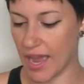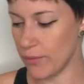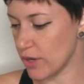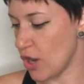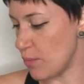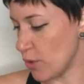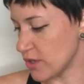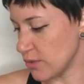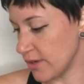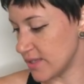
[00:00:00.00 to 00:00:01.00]
I would go more
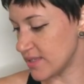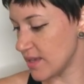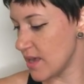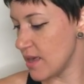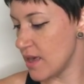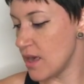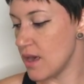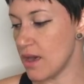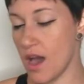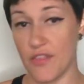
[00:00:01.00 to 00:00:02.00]
towards
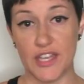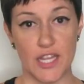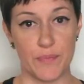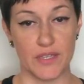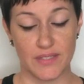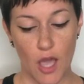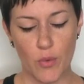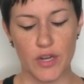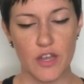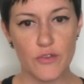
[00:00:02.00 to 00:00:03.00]
the Nippies.
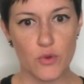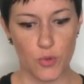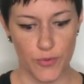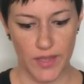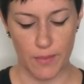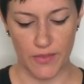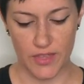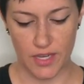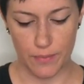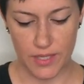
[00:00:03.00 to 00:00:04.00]
Oh, and another cool thing about
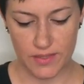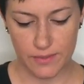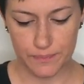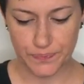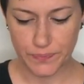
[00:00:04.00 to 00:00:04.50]
the Nippies,